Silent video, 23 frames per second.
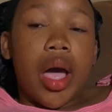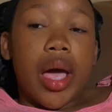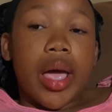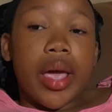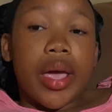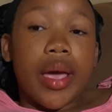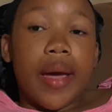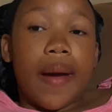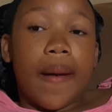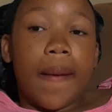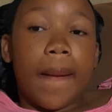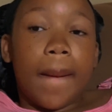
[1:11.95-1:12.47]

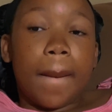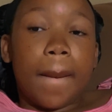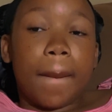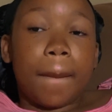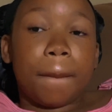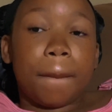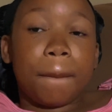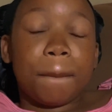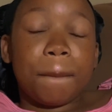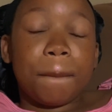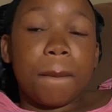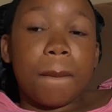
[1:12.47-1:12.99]
Yeah,
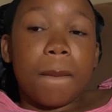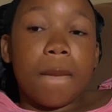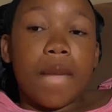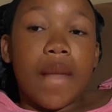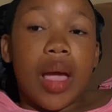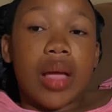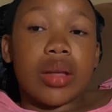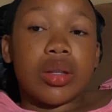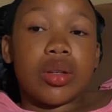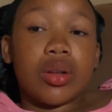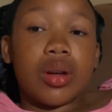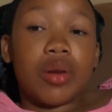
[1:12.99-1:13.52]

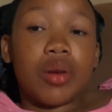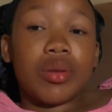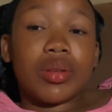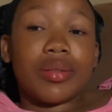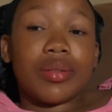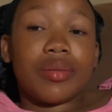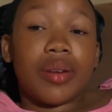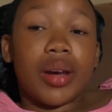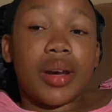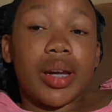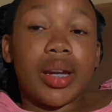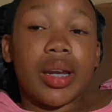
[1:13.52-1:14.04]
so now it's
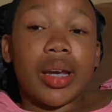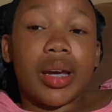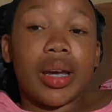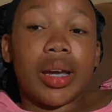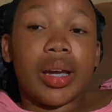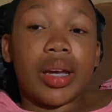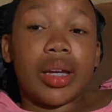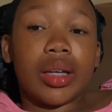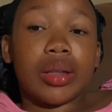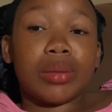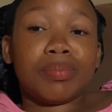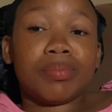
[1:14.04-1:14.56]

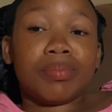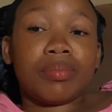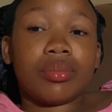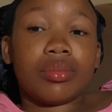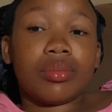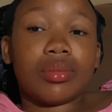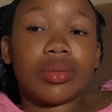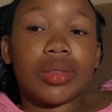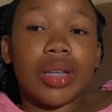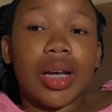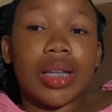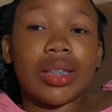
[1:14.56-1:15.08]
Friday.
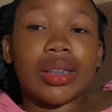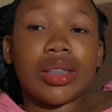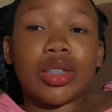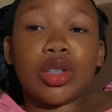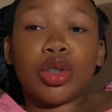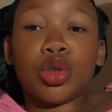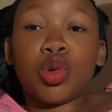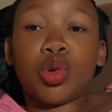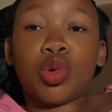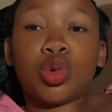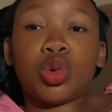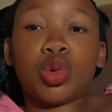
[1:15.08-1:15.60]
I didn't
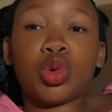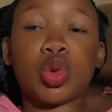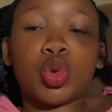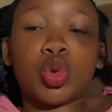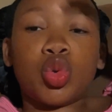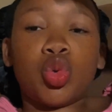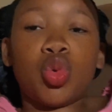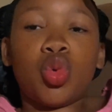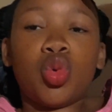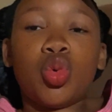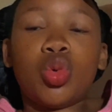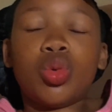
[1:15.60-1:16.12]
go to
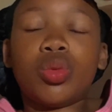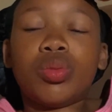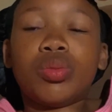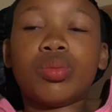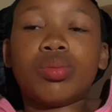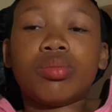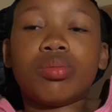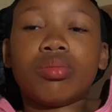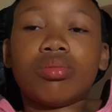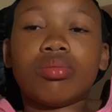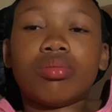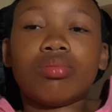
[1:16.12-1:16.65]
school,
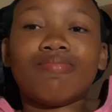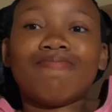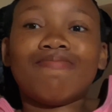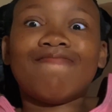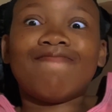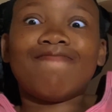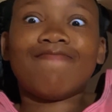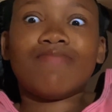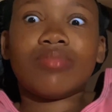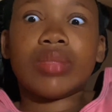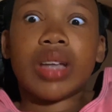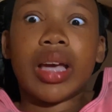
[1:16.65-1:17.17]

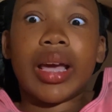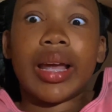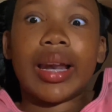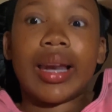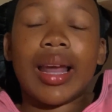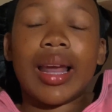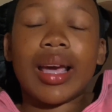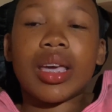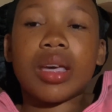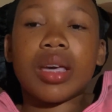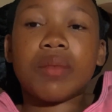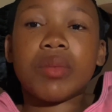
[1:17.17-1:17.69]
and
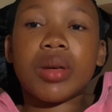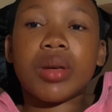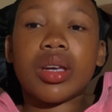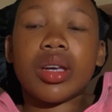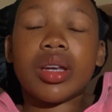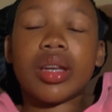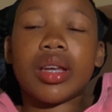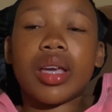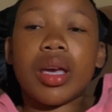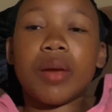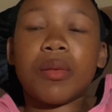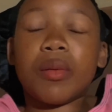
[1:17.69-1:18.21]
lucky me,
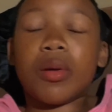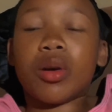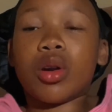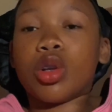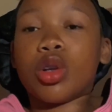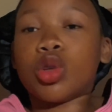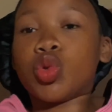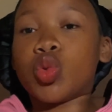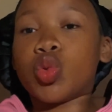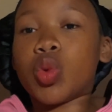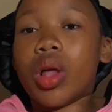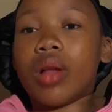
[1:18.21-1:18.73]
it came out
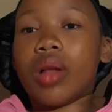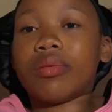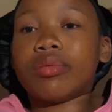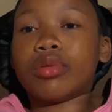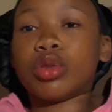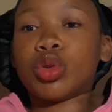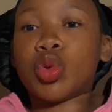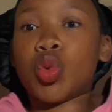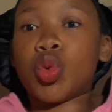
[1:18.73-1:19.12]
at 12